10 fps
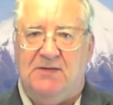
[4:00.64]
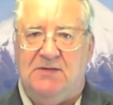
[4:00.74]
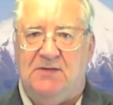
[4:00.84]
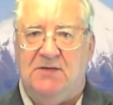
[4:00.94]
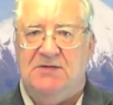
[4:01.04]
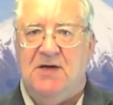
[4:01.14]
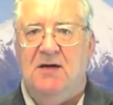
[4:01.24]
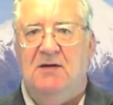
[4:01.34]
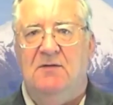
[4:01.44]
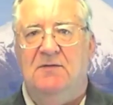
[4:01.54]
matter, the
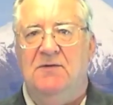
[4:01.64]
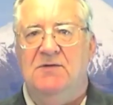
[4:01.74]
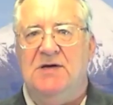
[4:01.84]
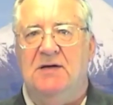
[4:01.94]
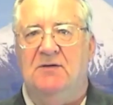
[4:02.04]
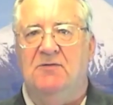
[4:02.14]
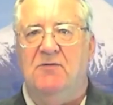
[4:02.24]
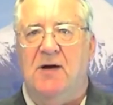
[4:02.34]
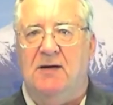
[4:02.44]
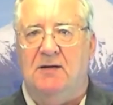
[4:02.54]
sale of New
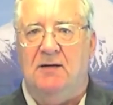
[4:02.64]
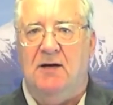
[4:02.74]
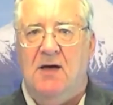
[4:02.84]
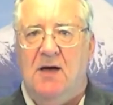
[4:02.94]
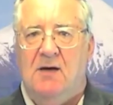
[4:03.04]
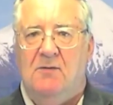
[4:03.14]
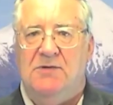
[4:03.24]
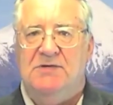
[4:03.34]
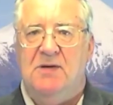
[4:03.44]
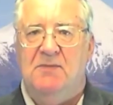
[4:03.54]
Zealand Rail
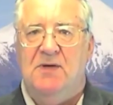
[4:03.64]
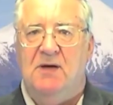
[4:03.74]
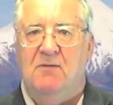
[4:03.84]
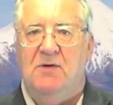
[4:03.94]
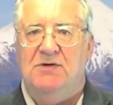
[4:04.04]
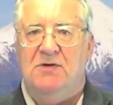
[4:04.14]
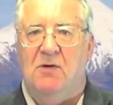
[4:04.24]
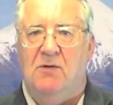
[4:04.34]
was something which